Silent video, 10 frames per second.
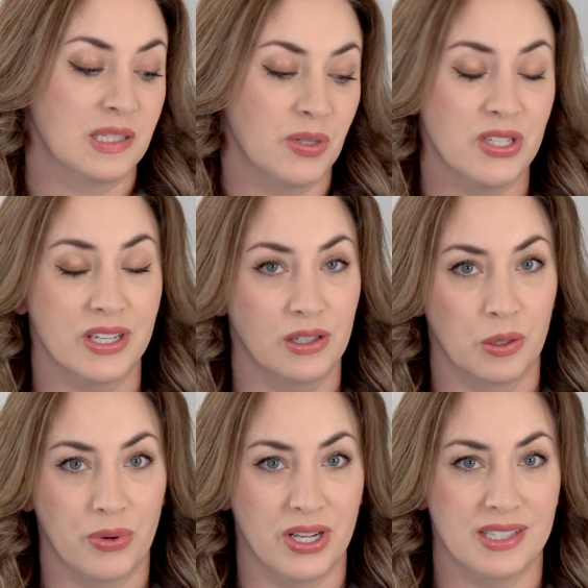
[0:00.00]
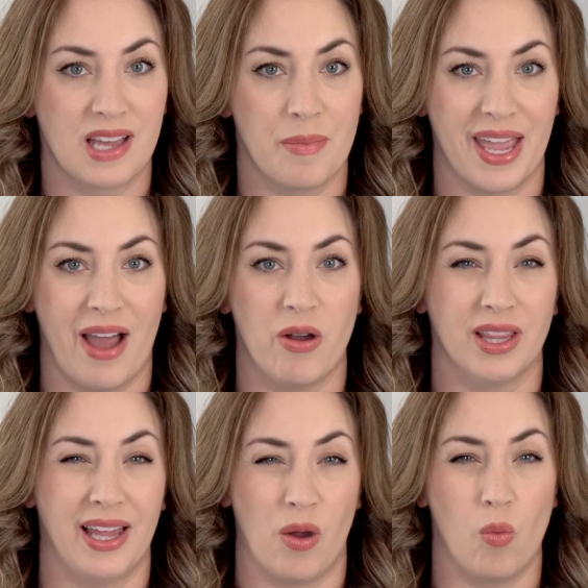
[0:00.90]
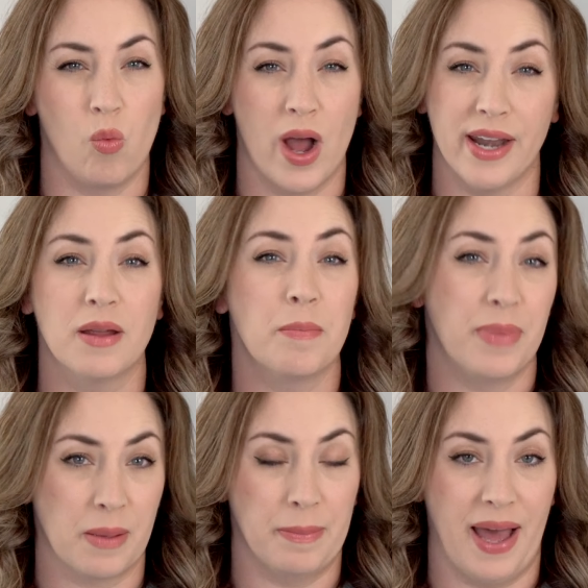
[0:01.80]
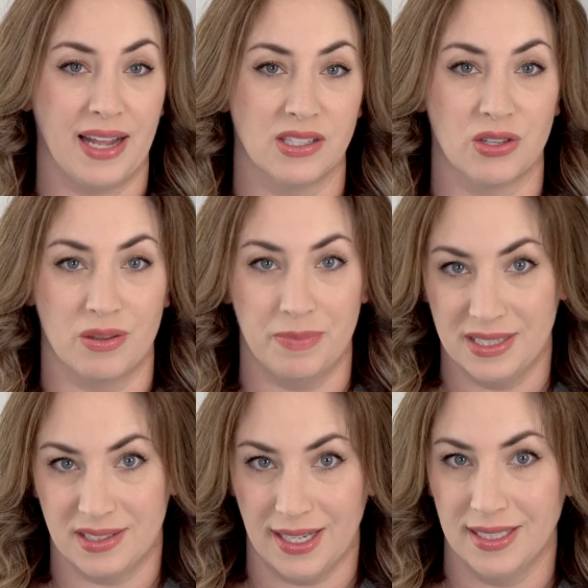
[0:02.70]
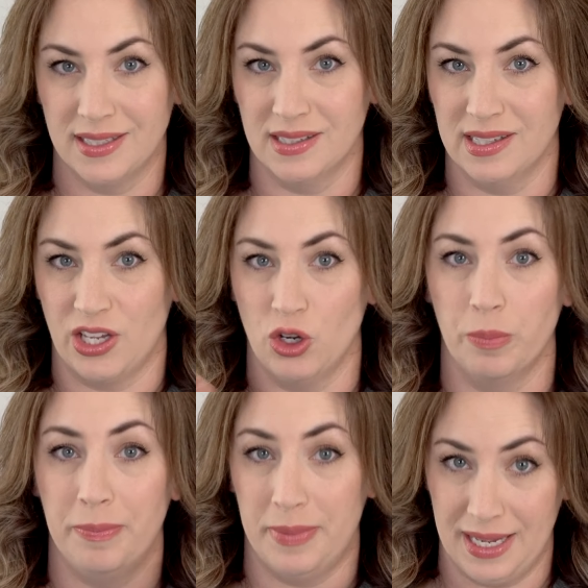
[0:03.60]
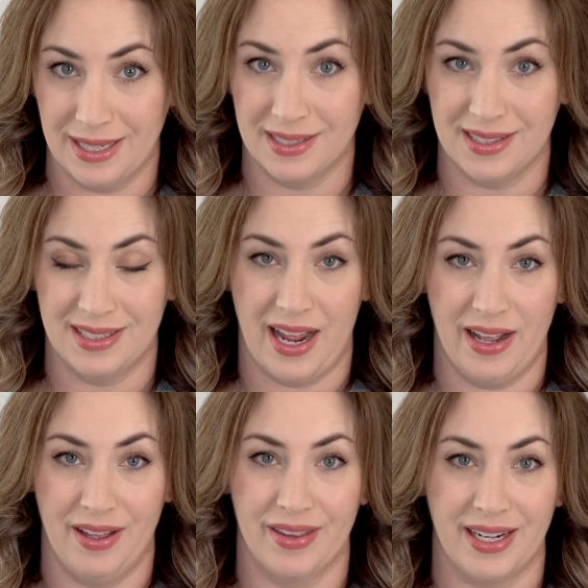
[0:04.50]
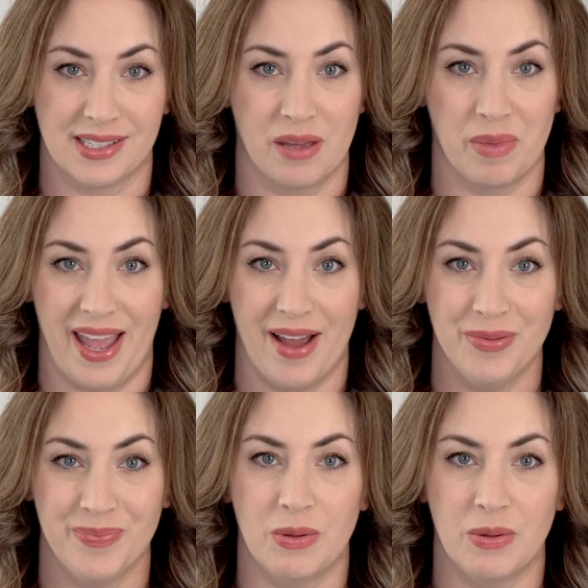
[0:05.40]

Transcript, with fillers: This particular print is coming out in like one big bag, so the Be Zealous is like your big style that is coming out.